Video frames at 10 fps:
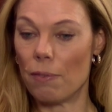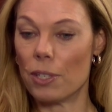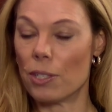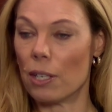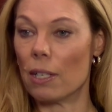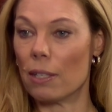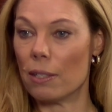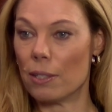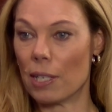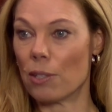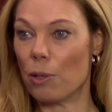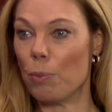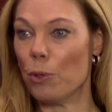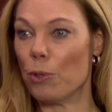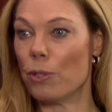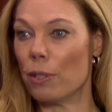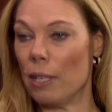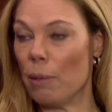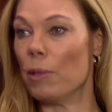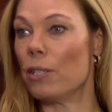child sexual abuse
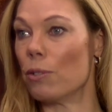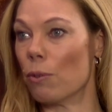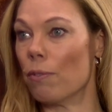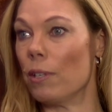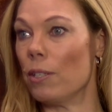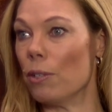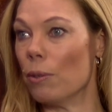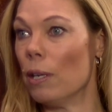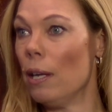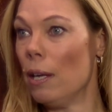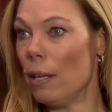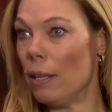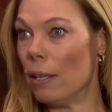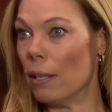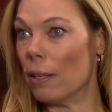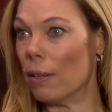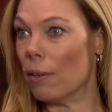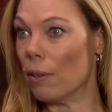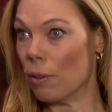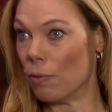image or video
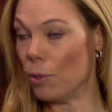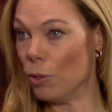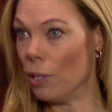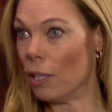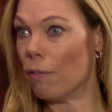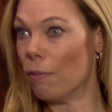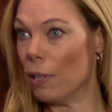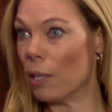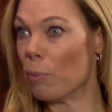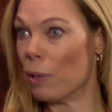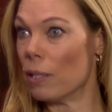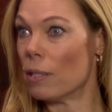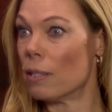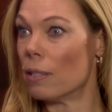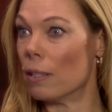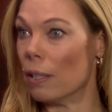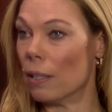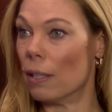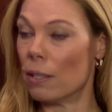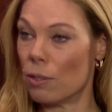a unique fingerprint,
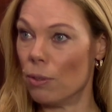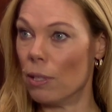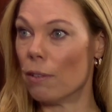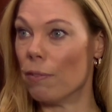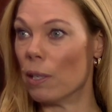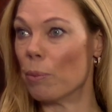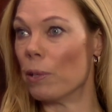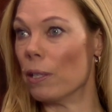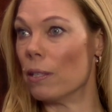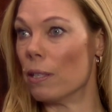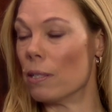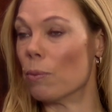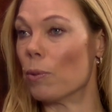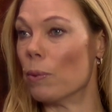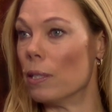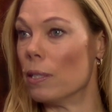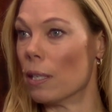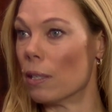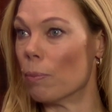and that unique fingerprint is what we detect